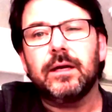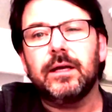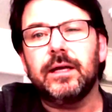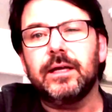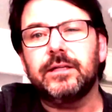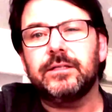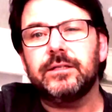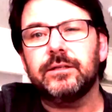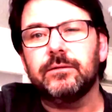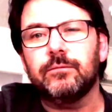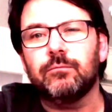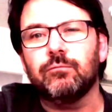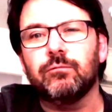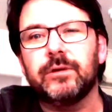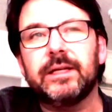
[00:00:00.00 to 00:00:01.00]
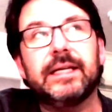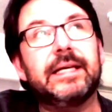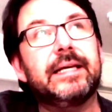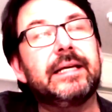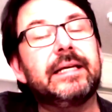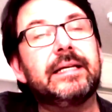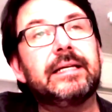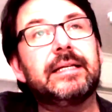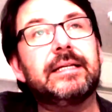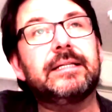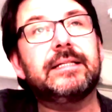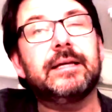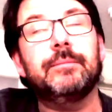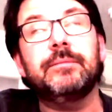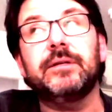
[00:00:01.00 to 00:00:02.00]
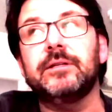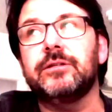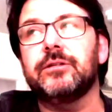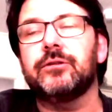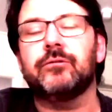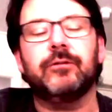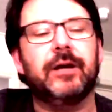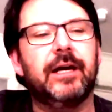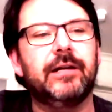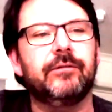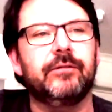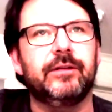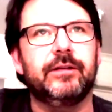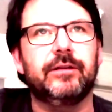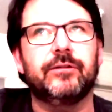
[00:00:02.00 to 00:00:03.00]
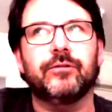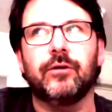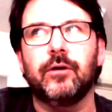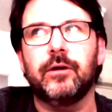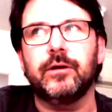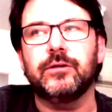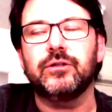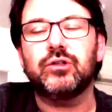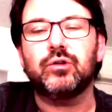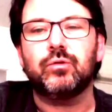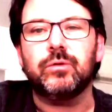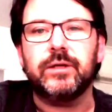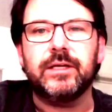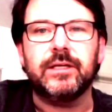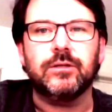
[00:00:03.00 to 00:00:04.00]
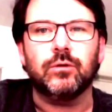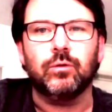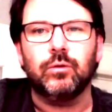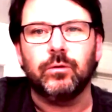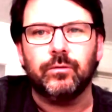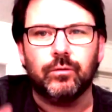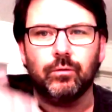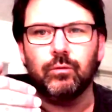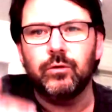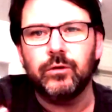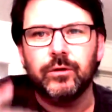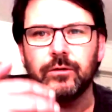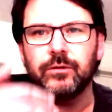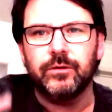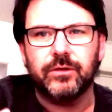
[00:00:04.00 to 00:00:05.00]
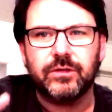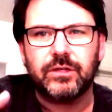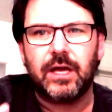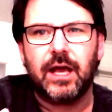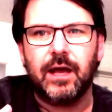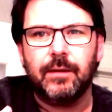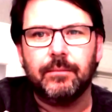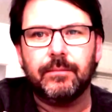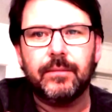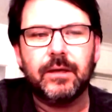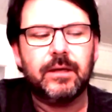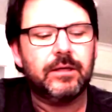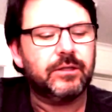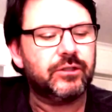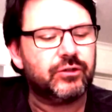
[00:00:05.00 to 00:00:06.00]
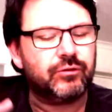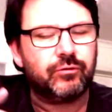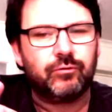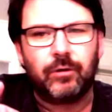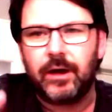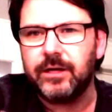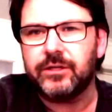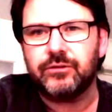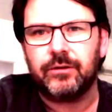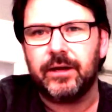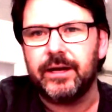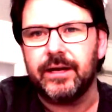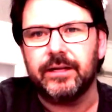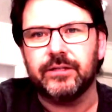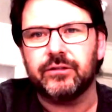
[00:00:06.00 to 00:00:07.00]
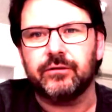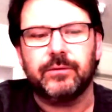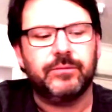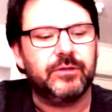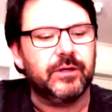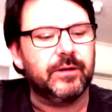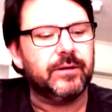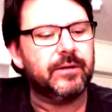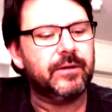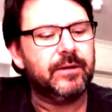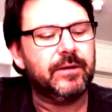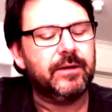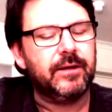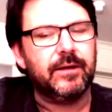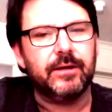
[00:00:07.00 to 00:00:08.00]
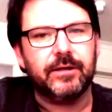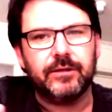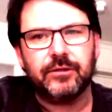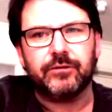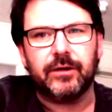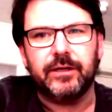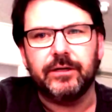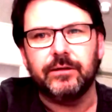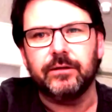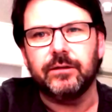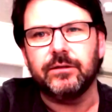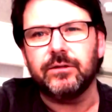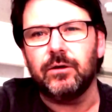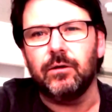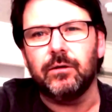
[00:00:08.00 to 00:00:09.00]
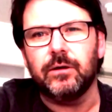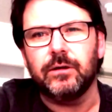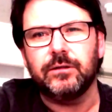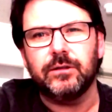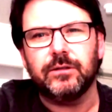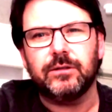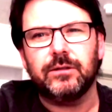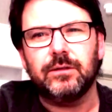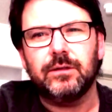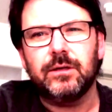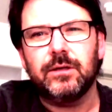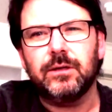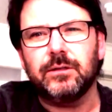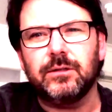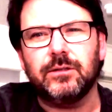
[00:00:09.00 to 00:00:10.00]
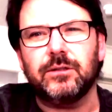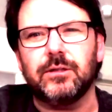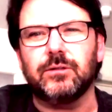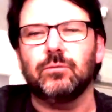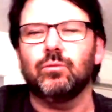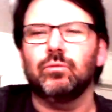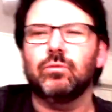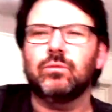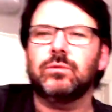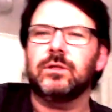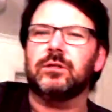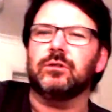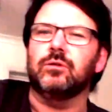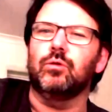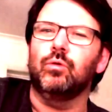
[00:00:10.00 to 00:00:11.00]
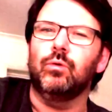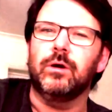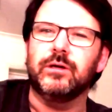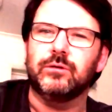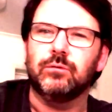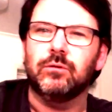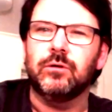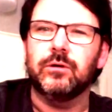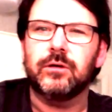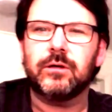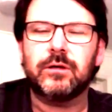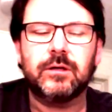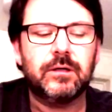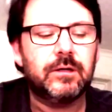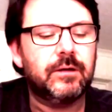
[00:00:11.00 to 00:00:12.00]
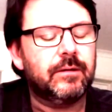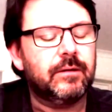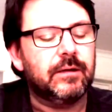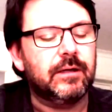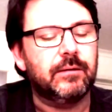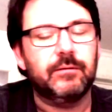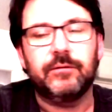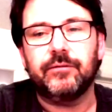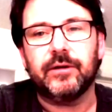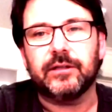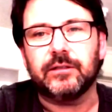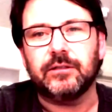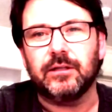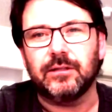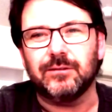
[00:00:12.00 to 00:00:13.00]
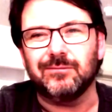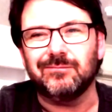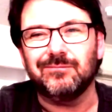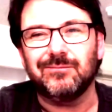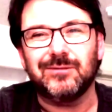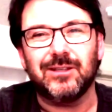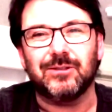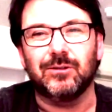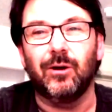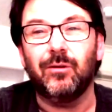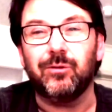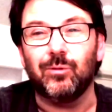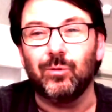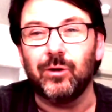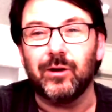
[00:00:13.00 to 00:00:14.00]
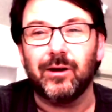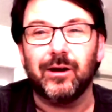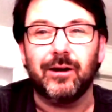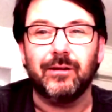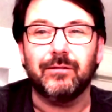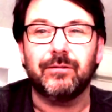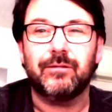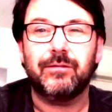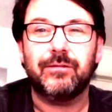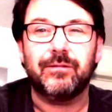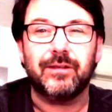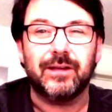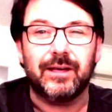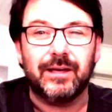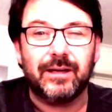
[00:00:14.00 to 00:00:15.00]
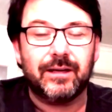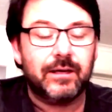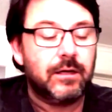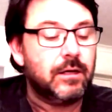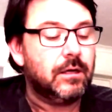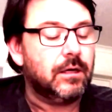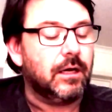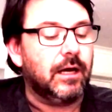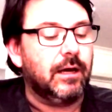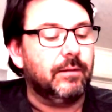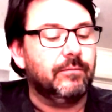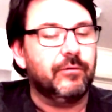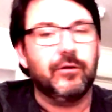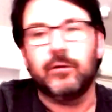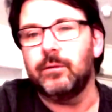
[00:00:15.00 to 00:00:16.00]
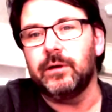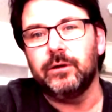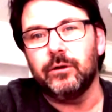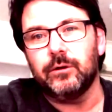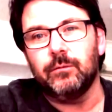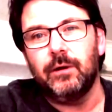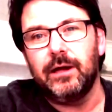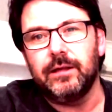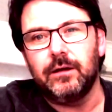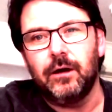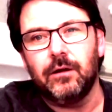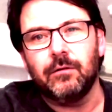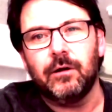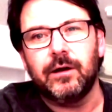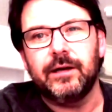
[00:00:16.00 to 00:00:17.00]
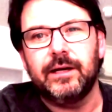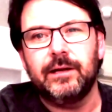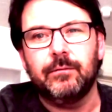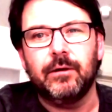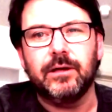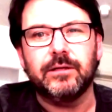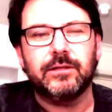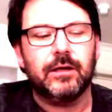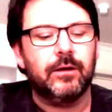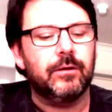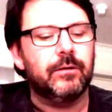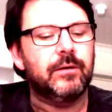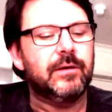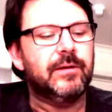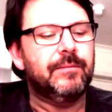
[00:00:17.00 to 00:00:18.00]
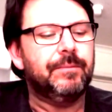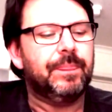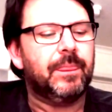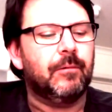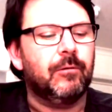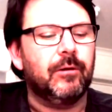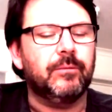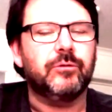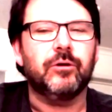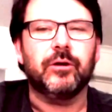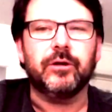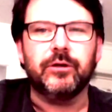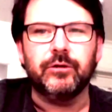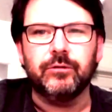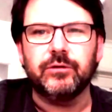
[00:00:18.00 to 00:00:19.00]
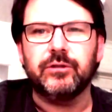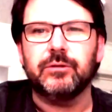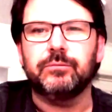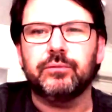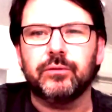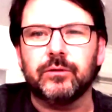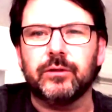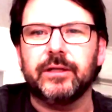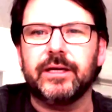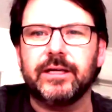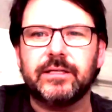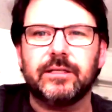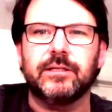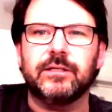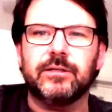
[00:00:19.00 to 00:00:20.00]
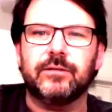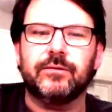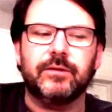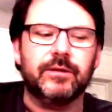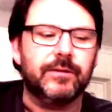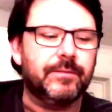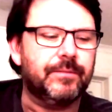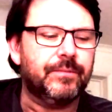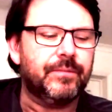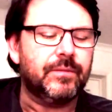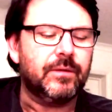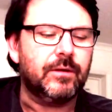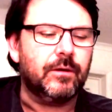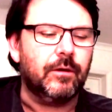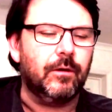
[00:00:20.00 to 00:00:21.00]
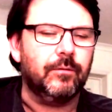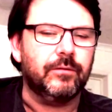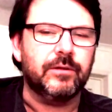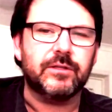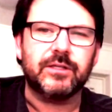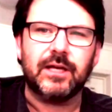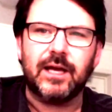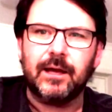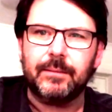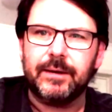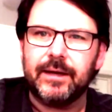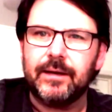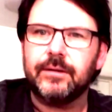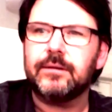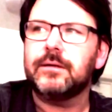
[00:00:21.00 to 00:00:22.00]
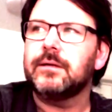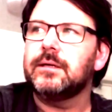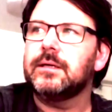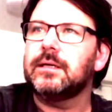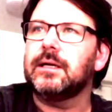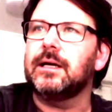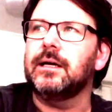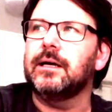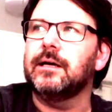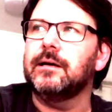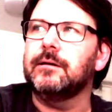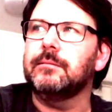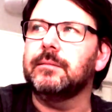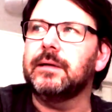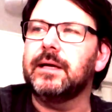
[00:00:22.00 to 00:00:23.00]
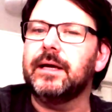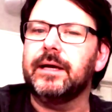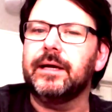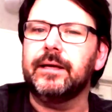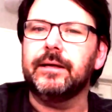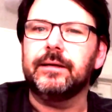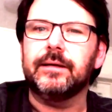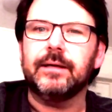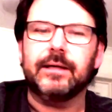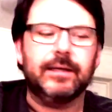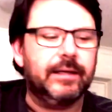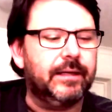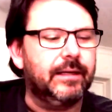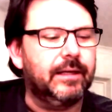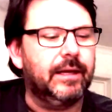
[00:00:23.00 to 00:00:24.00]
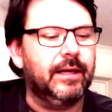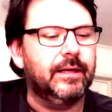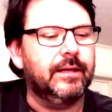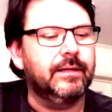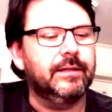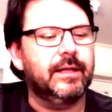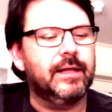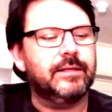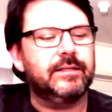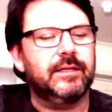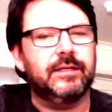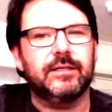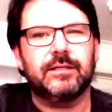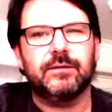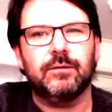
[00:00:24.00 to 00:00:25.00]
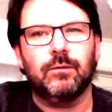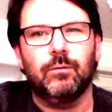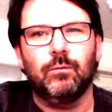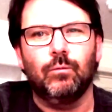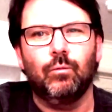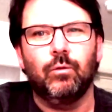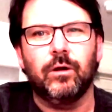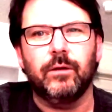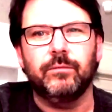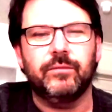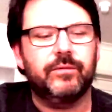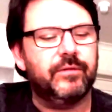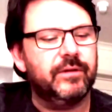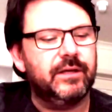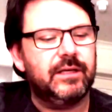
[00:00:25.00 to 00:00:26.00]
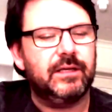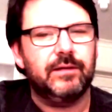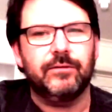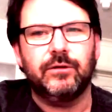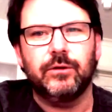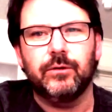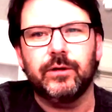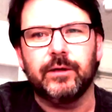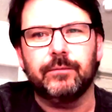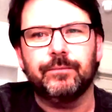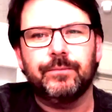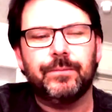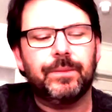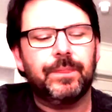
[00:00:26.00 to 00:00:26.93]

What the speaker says: It's really tempting just creatively to try and squeeze all of the words of the psalm straight out of scripture and straight into the song, and it just doesn't always work. In fact, it doesn't often work, I don't think, very well, not the way that I write anyway. So what I'm trying to do is to pull the essence of the psalm out, and in that sense, what I'm thinking of doing